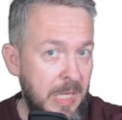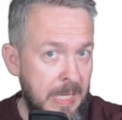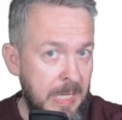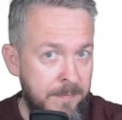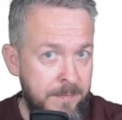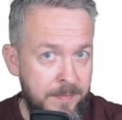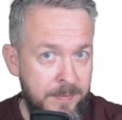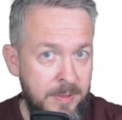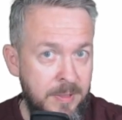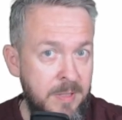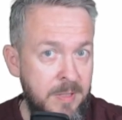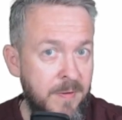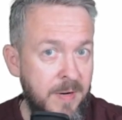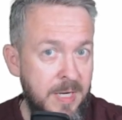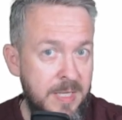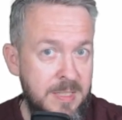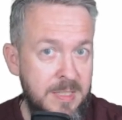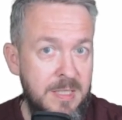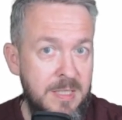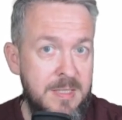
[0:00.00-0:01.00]
If the
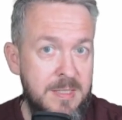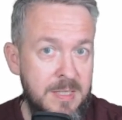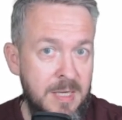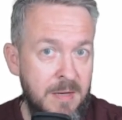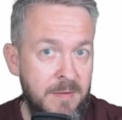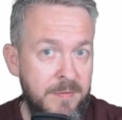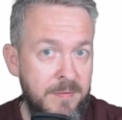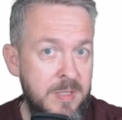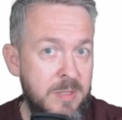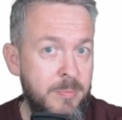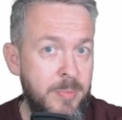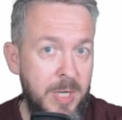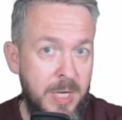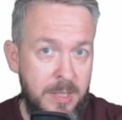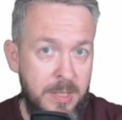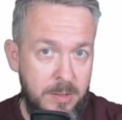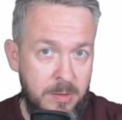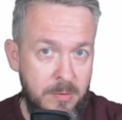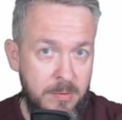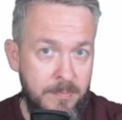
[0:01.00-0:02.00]
device itself is
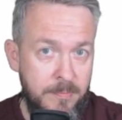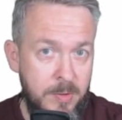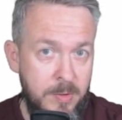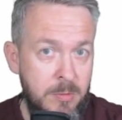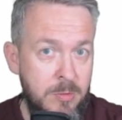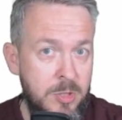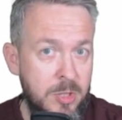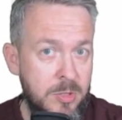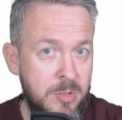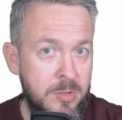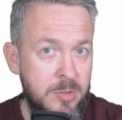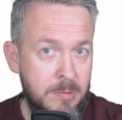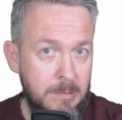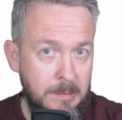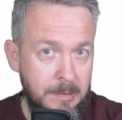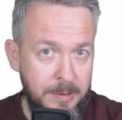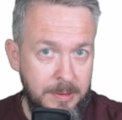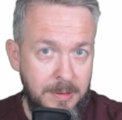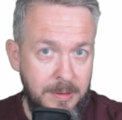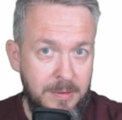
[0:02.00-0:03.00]
brand new, you just
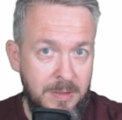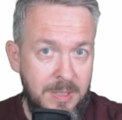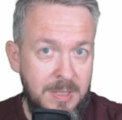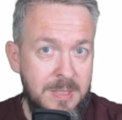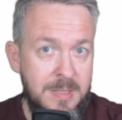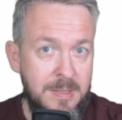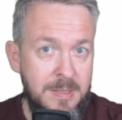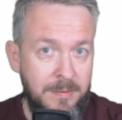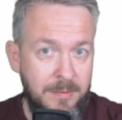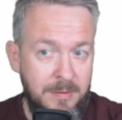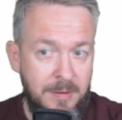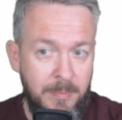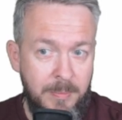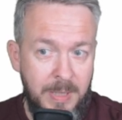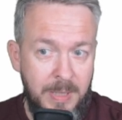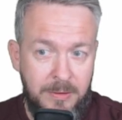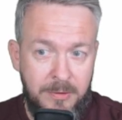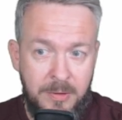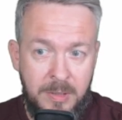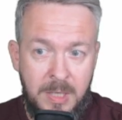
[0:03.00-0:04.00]
soldered it, inserted the
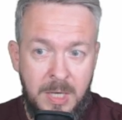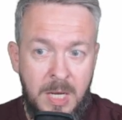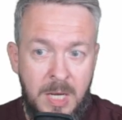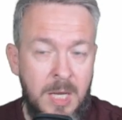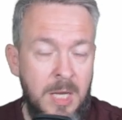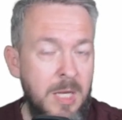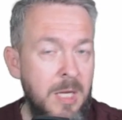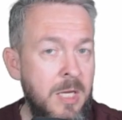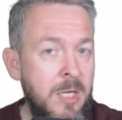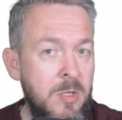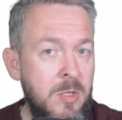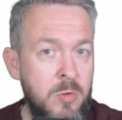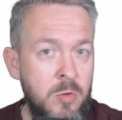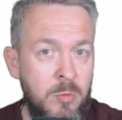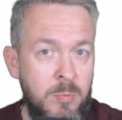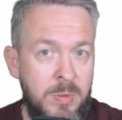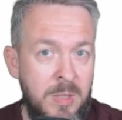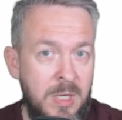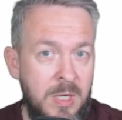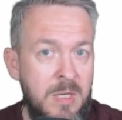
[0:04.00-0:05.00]
battery, it
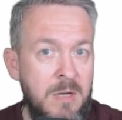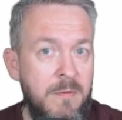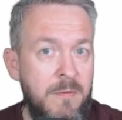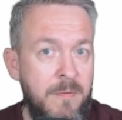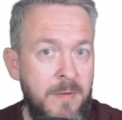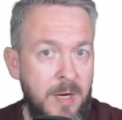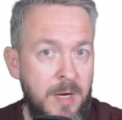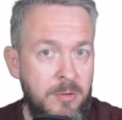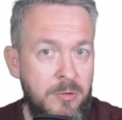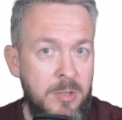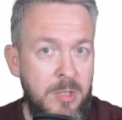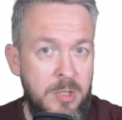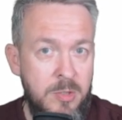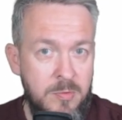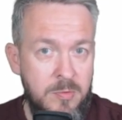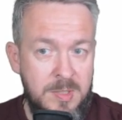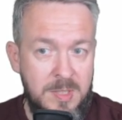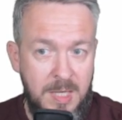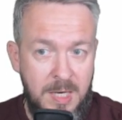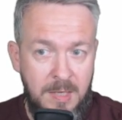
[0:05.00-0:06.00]
should be in a factory new
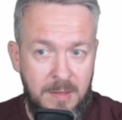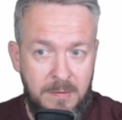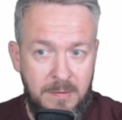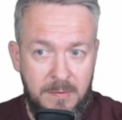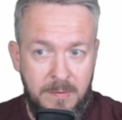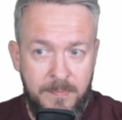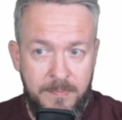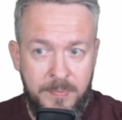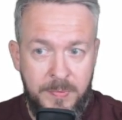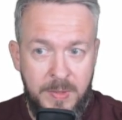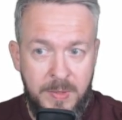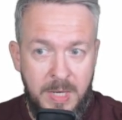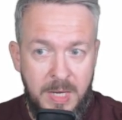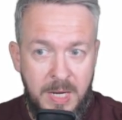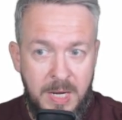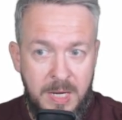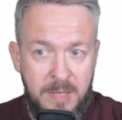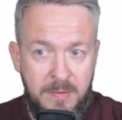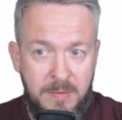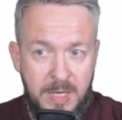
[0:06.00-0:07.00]
state.
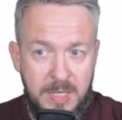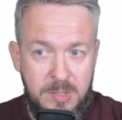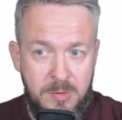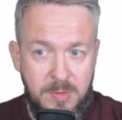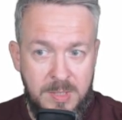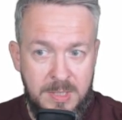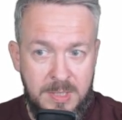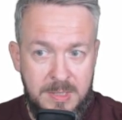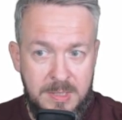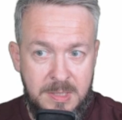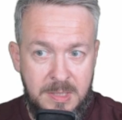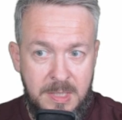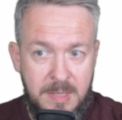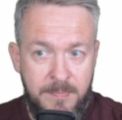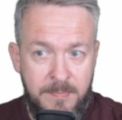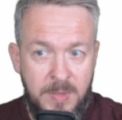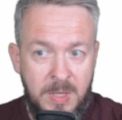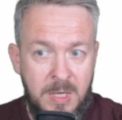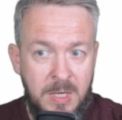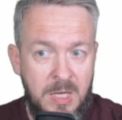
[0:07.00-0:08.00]
And as you can see,
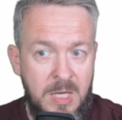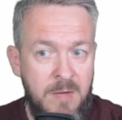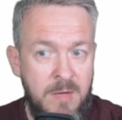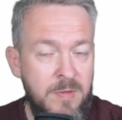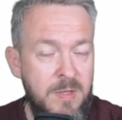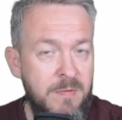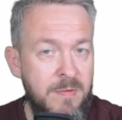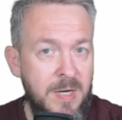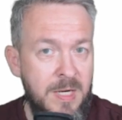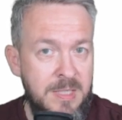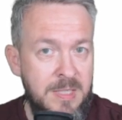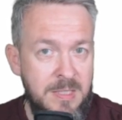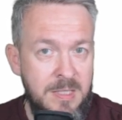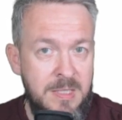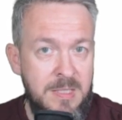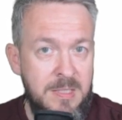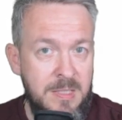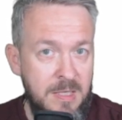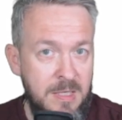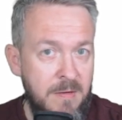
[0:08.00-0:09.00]
if device
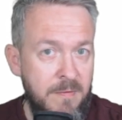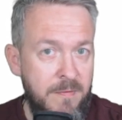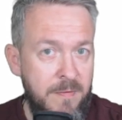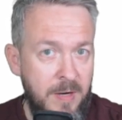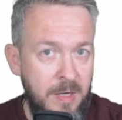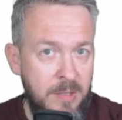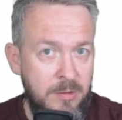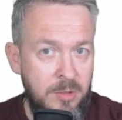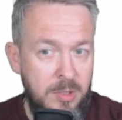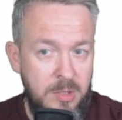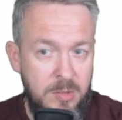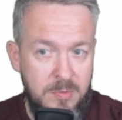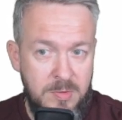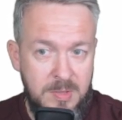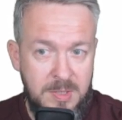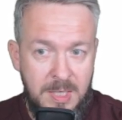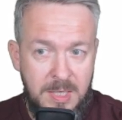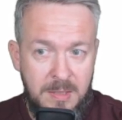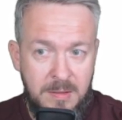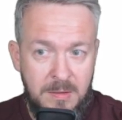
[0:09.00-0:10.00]
is in a factory new
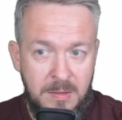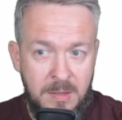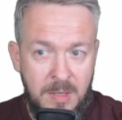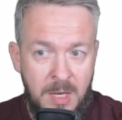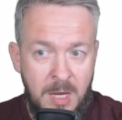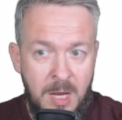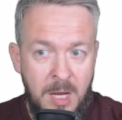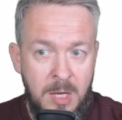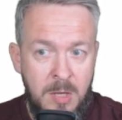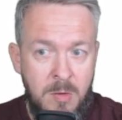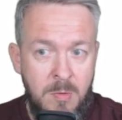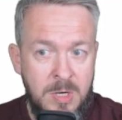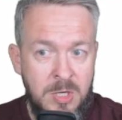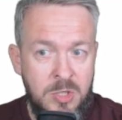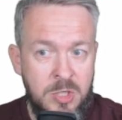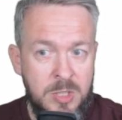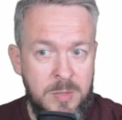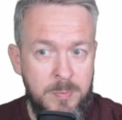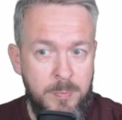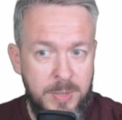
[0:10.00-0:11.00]
state, you can
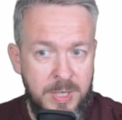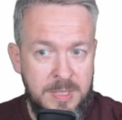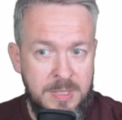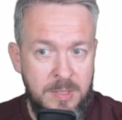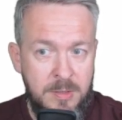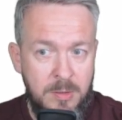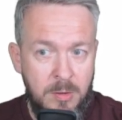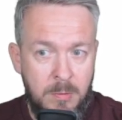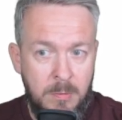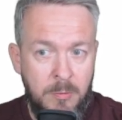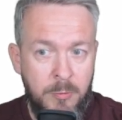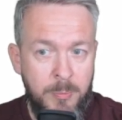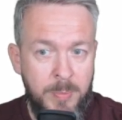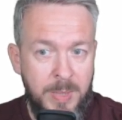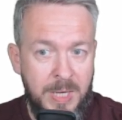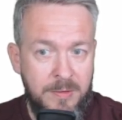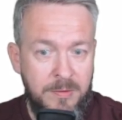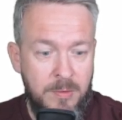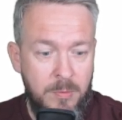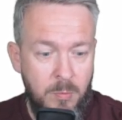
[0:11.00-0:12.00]
just press and hold
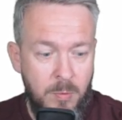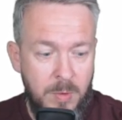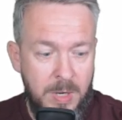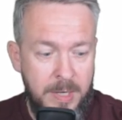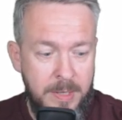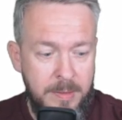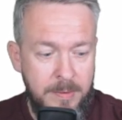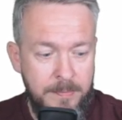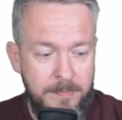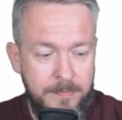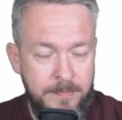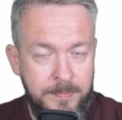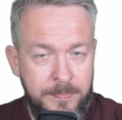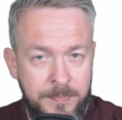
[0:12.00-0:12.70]
button one.